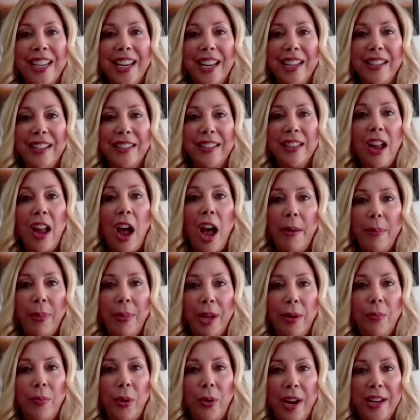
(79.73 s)
it has
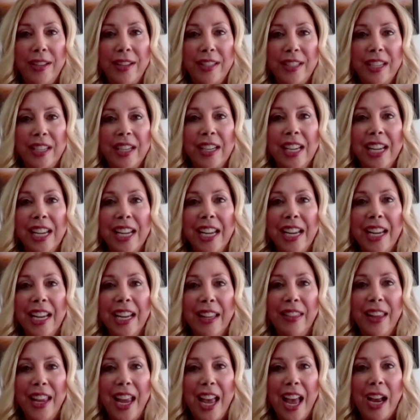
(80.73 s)
not been priced in
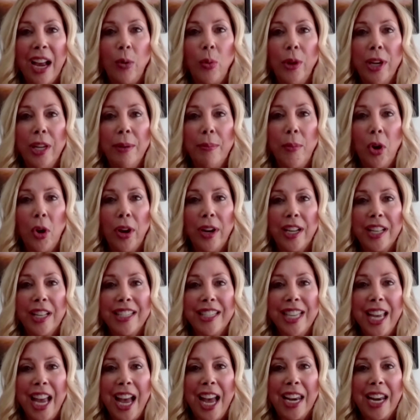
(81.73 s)
in the equity
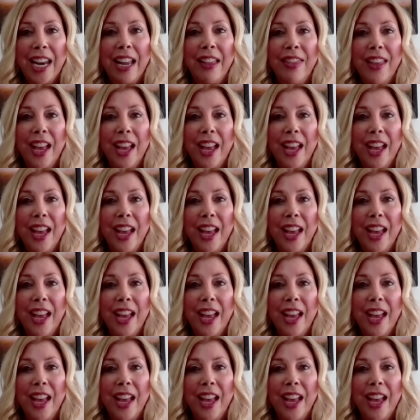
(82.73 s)
markets yet.